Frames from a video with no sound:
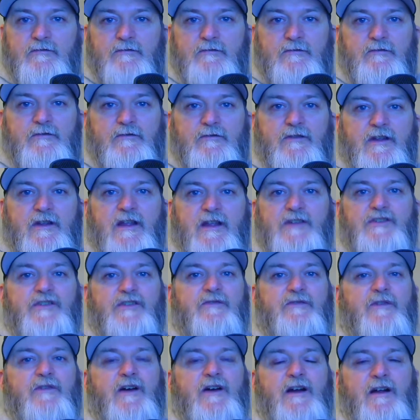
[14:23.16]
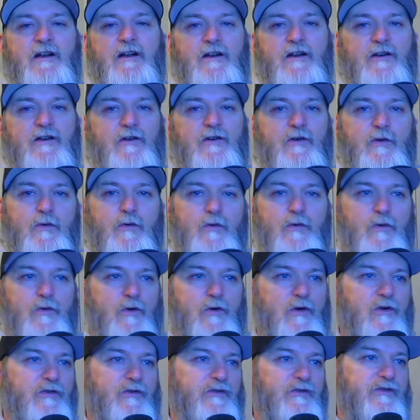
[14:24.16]
catches fire
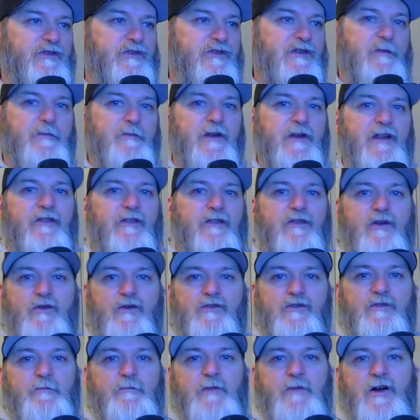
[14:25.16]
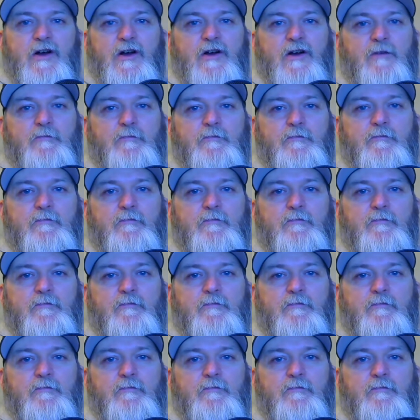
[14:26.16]
or somebody throws a bomb?